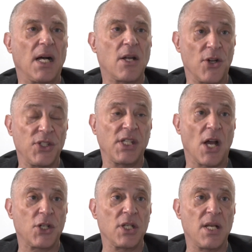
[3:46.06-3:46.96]
currency
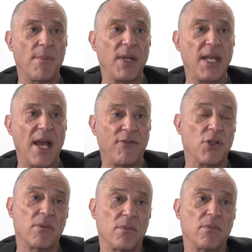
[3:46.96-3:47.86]
auction company
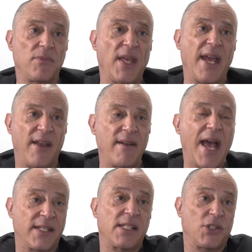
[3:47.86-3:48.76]
after they had
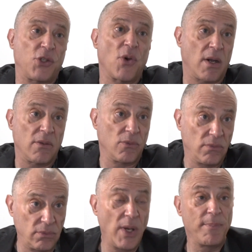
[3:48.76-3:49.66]
access to our
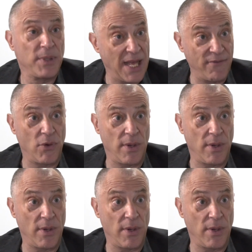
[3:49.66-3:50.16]
web platform.